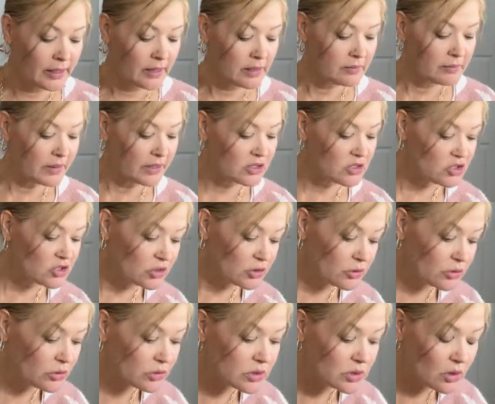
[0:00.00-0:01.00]
My
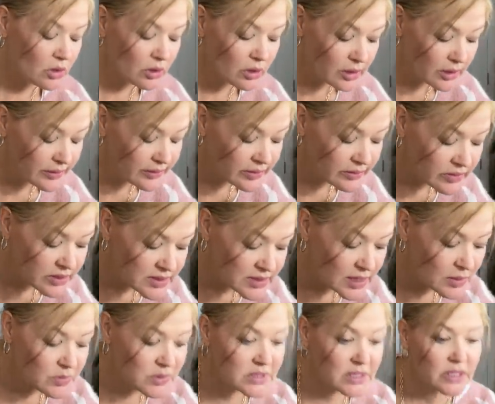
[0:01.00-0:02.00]
shoes are, I think, the
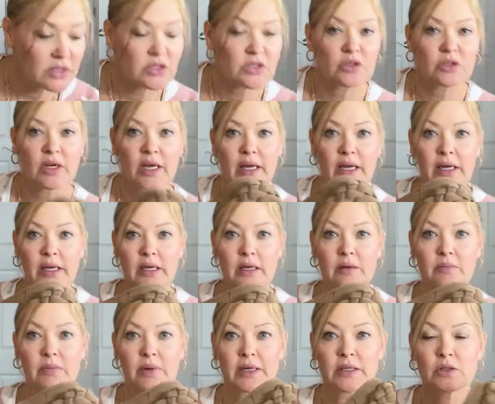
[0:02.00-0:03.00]
same as yesterday,
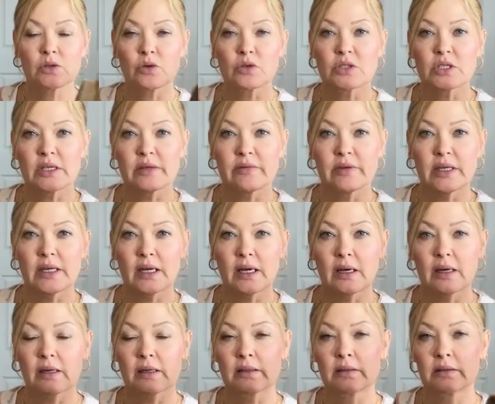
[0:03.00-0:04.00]
my Dolce Vita